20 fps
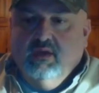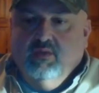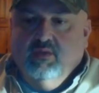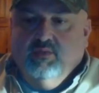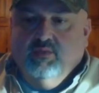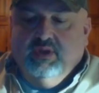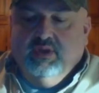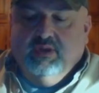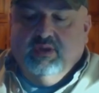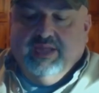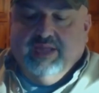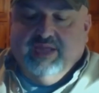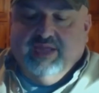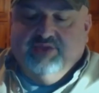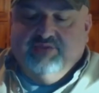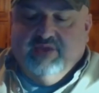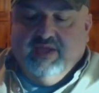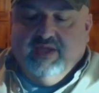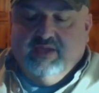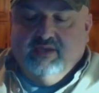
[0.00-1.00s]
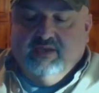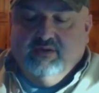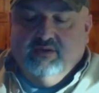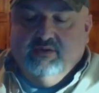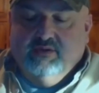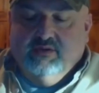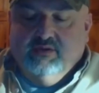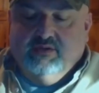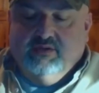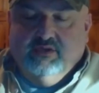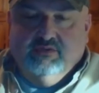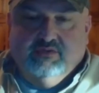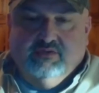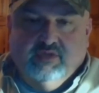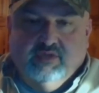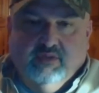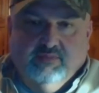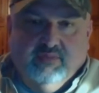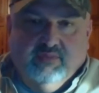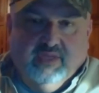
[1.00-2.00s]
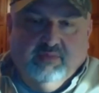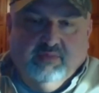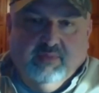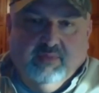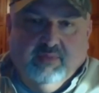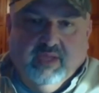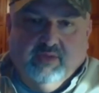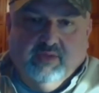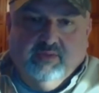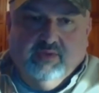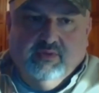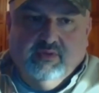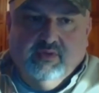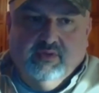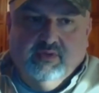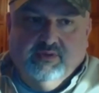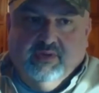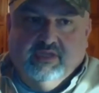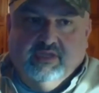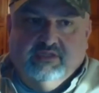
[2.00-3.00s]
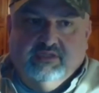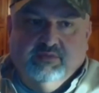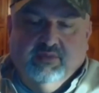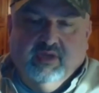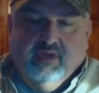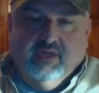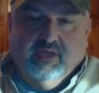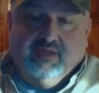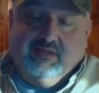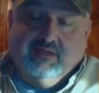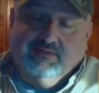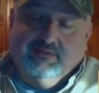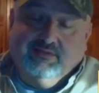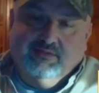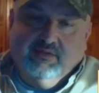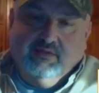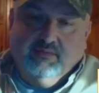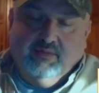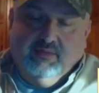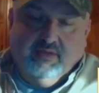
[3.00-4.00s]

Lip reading: I try to do something at the banquet to raise the money, because,